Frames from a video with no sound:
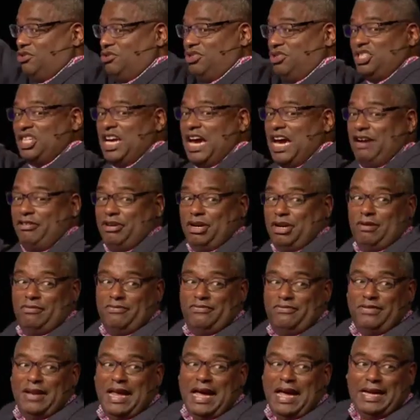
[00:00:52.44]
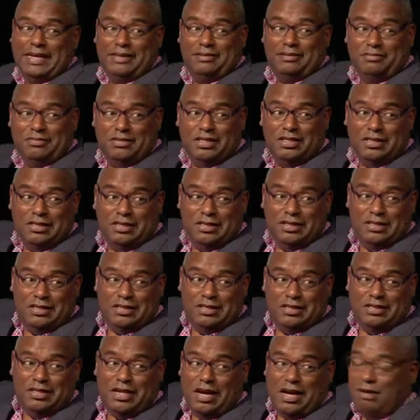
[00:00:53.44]
just carry on flat.
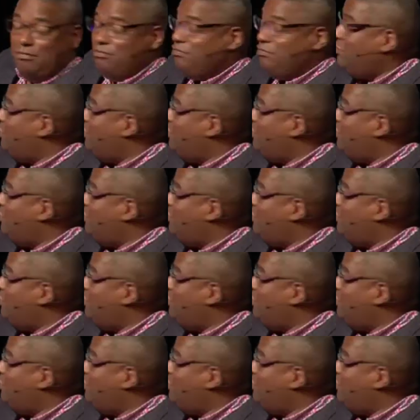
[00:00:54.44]
Some,